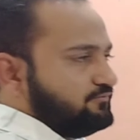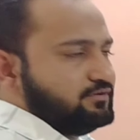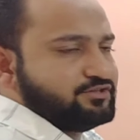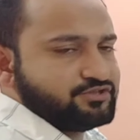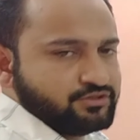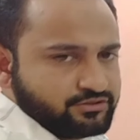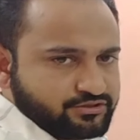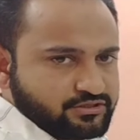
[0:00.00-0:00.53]
it will
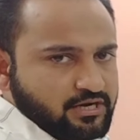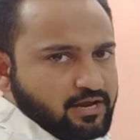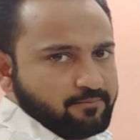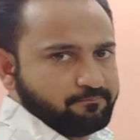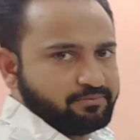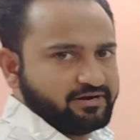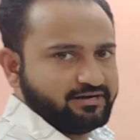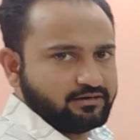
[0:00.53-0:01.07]
just
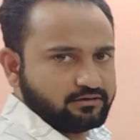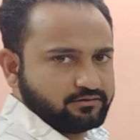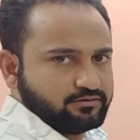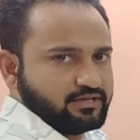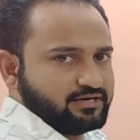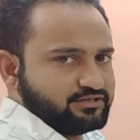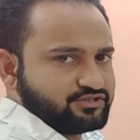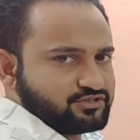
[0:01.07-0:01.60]
print
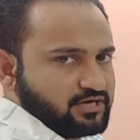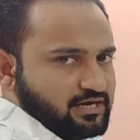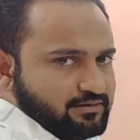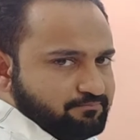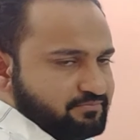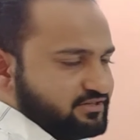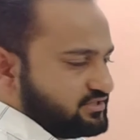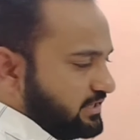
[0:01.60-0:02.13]
that
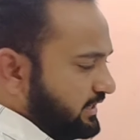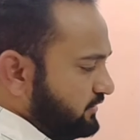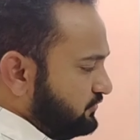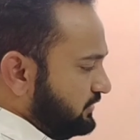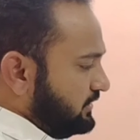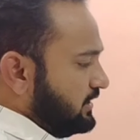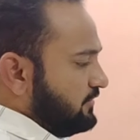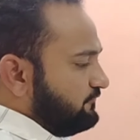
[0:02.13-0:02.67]
star beside
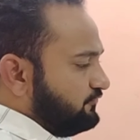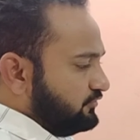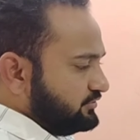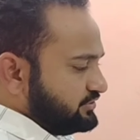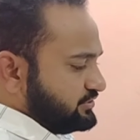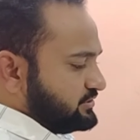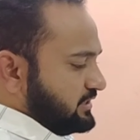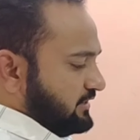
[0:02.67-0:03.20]
your
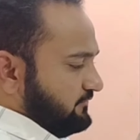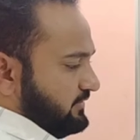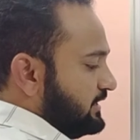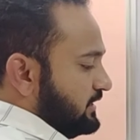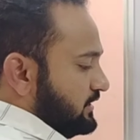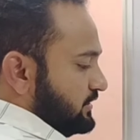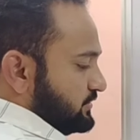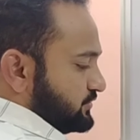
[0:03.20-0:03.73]
first star
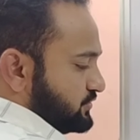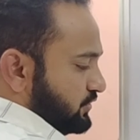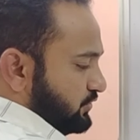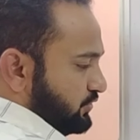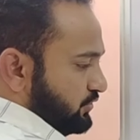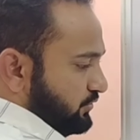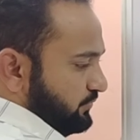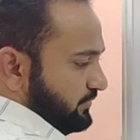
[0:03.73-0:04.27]
value.
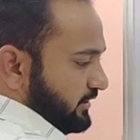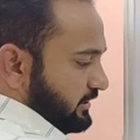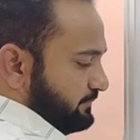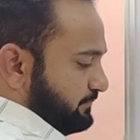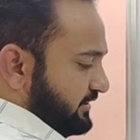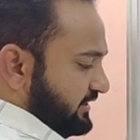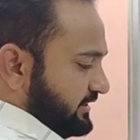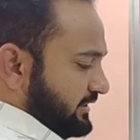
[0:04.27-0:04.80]
So
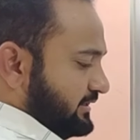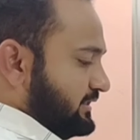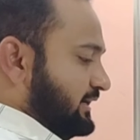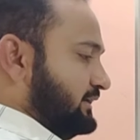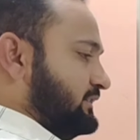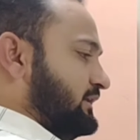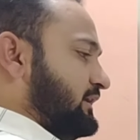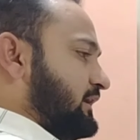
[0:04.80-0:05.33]
it printed
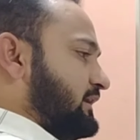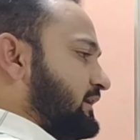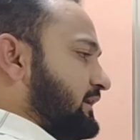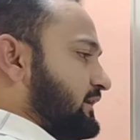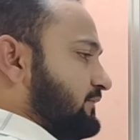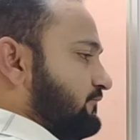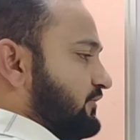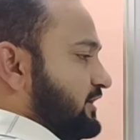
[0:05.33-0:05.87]
that thing,
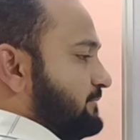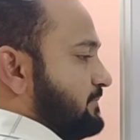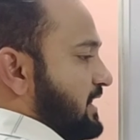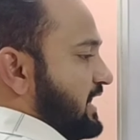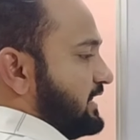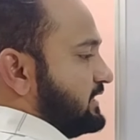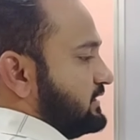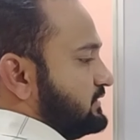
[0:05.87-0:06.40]
again went
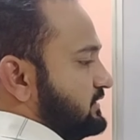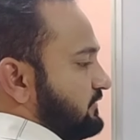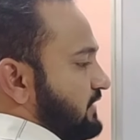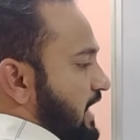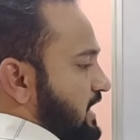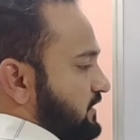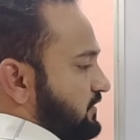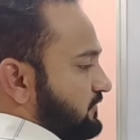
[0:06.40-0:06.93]
back. The
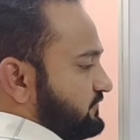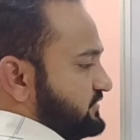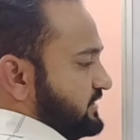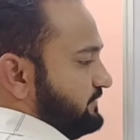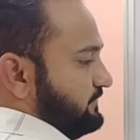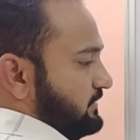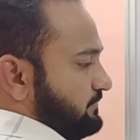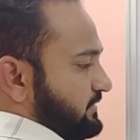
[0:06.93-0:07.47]
value of
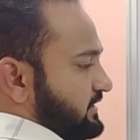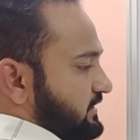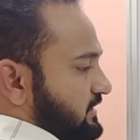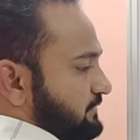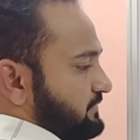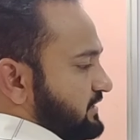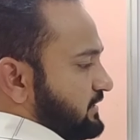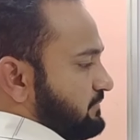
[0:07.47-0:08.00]
j will be
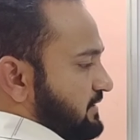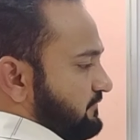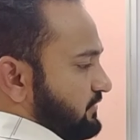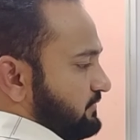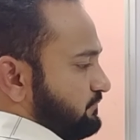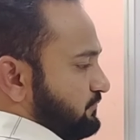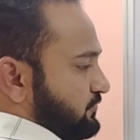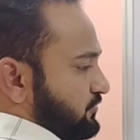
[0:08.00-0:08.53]
incremented by
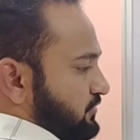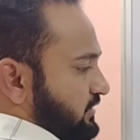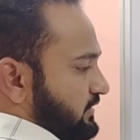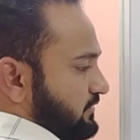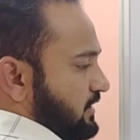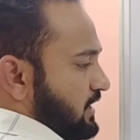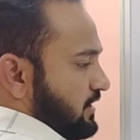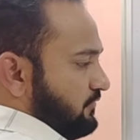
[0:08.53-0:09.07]

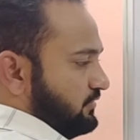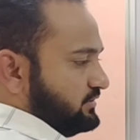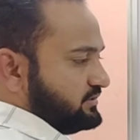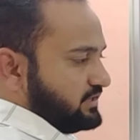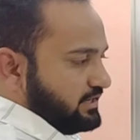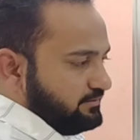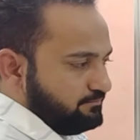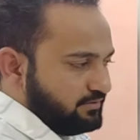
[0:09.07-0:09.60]

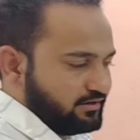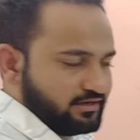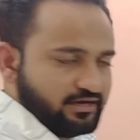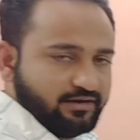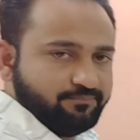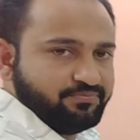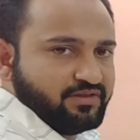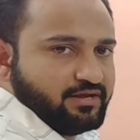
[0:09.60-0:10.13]
one time
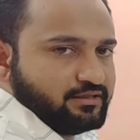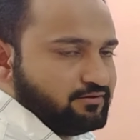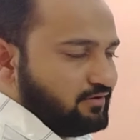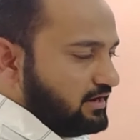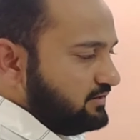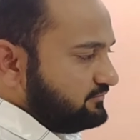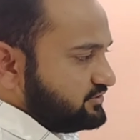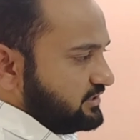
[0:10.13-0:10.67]
again. The
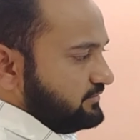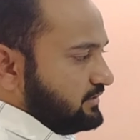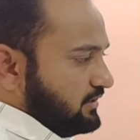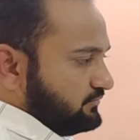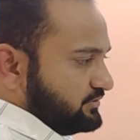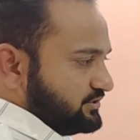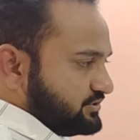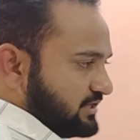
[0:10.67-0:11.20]
value of j
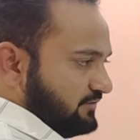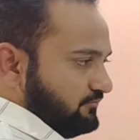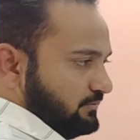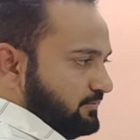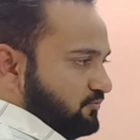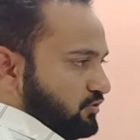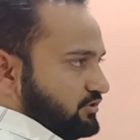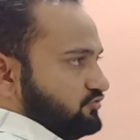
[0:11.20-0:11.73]
now this time
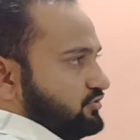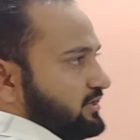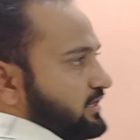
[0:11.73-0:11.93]
will be what?